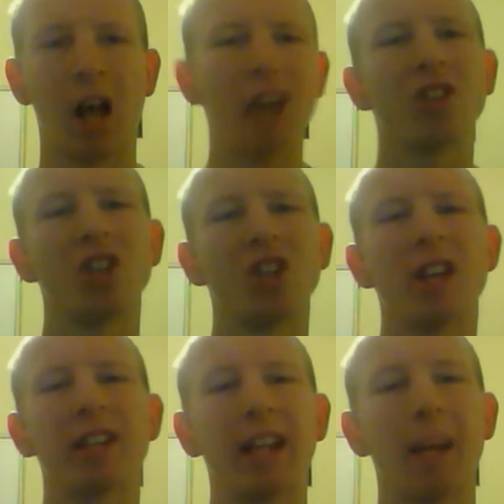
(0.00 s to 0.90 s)
I
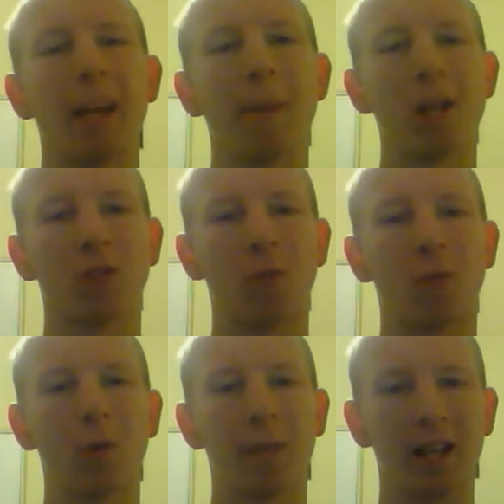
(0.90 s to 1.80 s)
suggest to get a
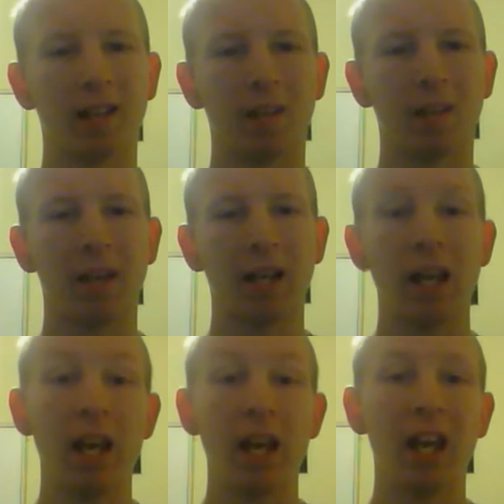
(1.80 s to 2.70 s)
PS4, because, I mean,